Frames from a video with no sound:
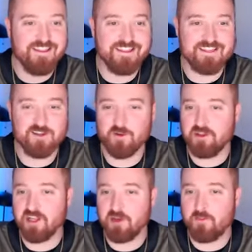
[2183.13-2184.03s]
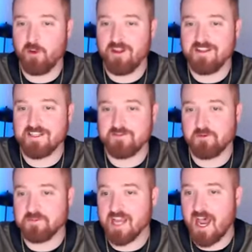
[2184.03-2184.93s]
This is a really good point. This is
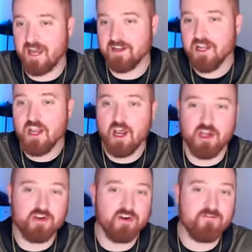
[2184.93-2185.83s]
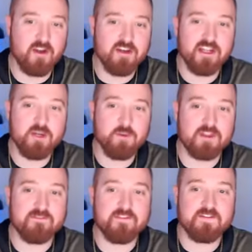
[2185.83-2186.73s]
from Todd. Underfunded with
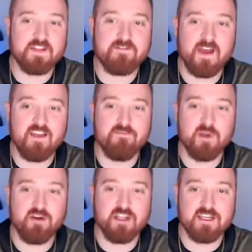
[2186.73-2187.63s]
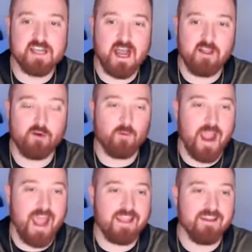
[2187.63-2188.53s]
a $55 billion
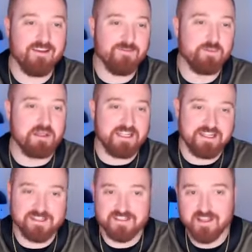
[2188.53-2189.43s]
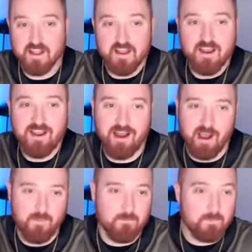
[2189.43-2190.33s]
racket, please.
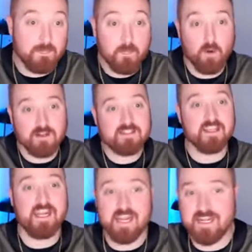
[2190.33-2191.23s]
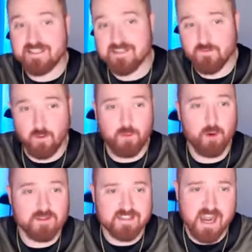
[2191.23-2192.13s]
Um, well, it's it's
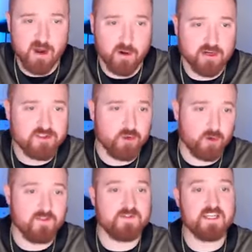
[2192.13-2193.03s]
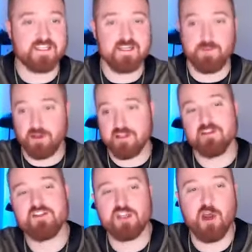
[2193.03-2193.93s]
reports now or it's north of 60 billion.
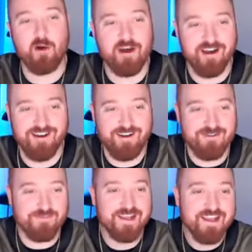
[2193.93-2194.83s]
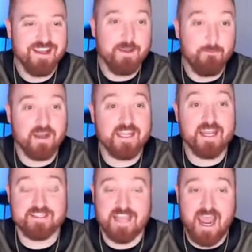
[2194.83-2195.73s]
So, um, but
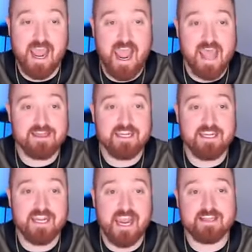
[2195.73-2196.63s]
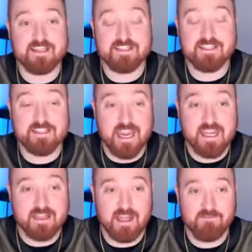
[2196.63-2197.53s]
yes, at the at the
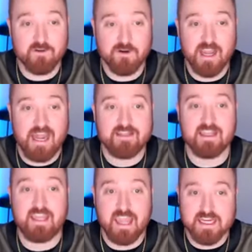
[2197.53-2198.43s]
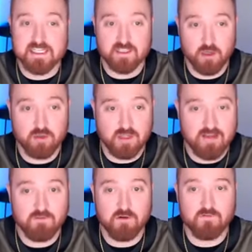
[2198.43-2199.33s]
state level, at the caseload
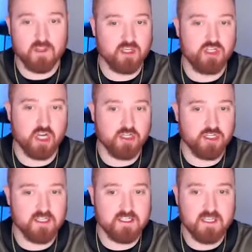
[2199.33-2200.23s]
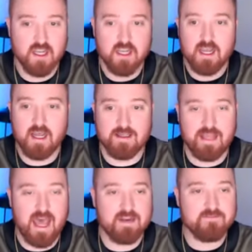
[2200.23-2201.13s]
level for the judges, a
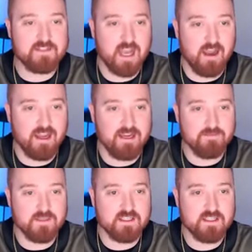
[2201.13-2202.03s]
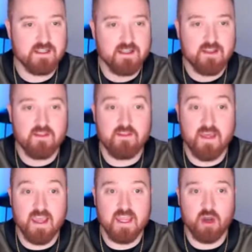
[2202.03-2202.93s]
lot of times
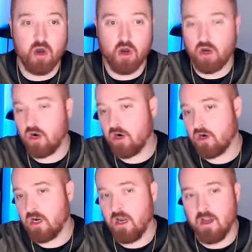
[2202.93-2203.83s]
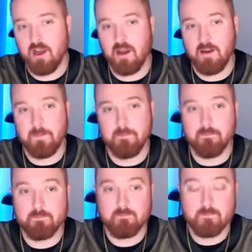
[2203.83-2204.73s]
they are um,